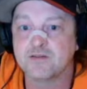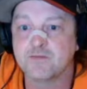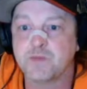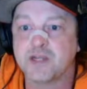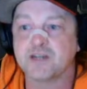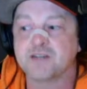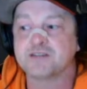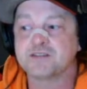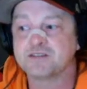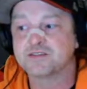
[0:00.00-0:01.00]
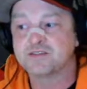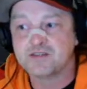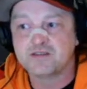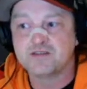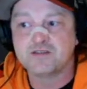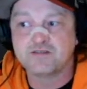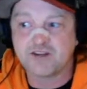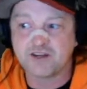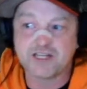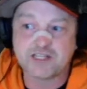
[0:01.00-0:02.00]
because
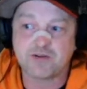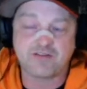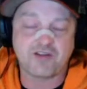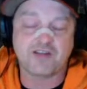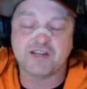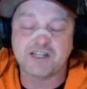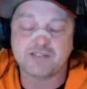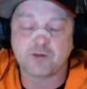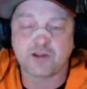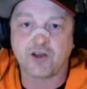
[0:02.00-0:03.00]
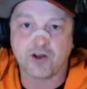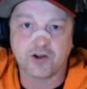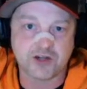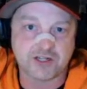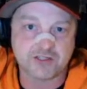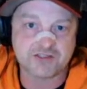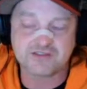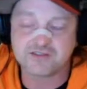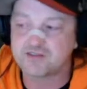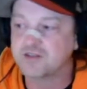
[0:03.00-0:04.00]
Fire Knight 25 is one of the harder
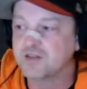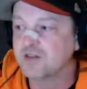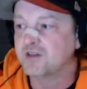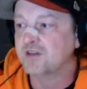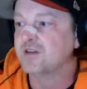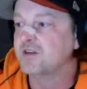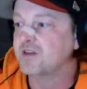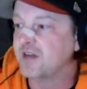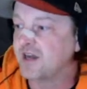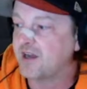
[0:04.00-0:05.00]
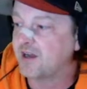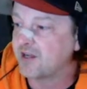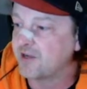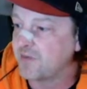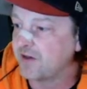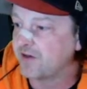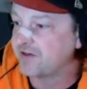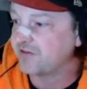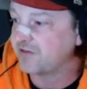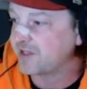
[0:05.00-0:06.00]
dungeons
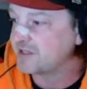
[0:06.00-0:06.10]
comparatively.